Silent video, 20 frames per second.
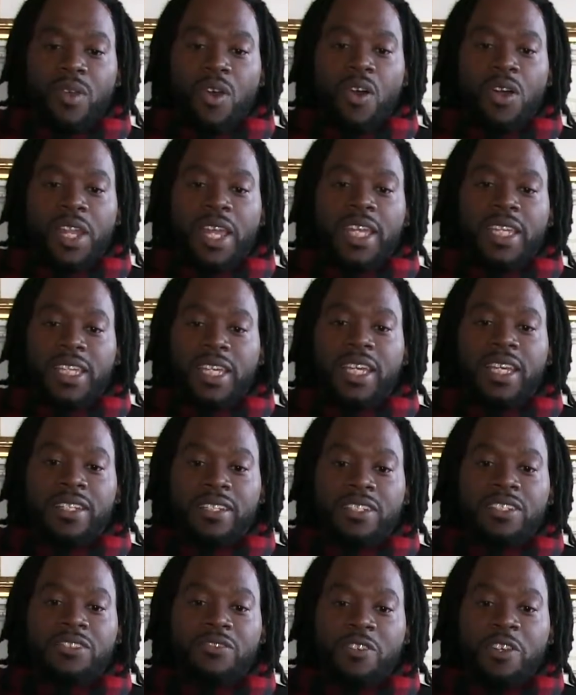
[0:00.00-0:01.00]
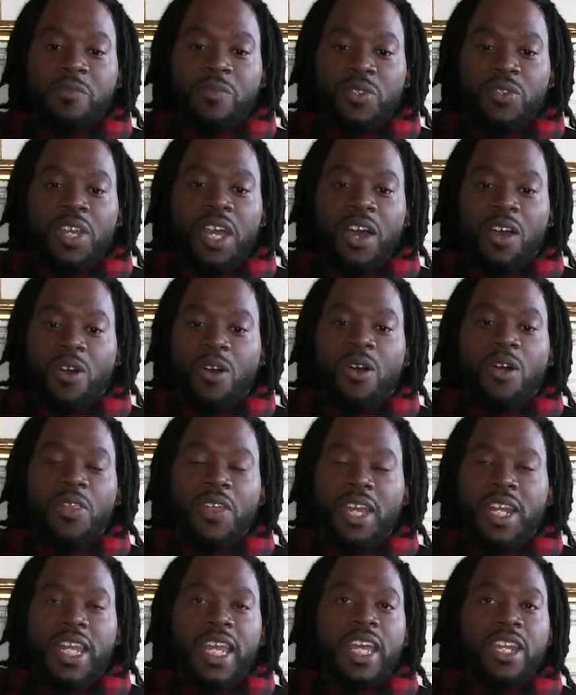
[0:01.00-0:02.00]
all that kicking and screaming, you got
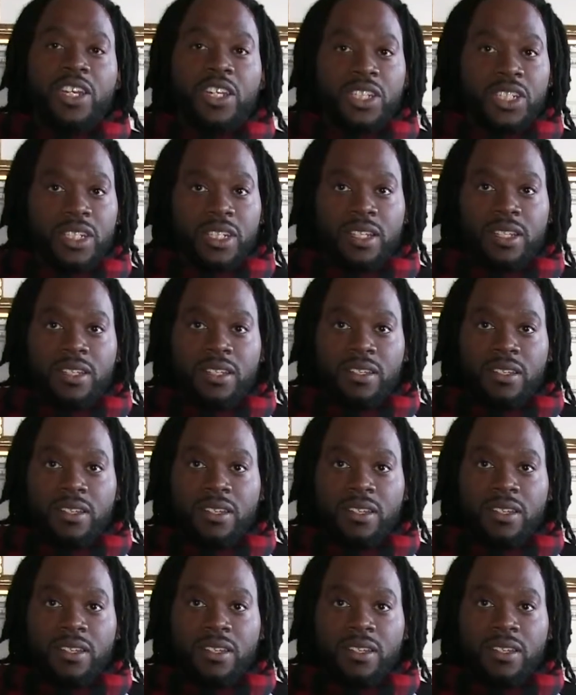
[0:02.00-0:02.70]
all that energy.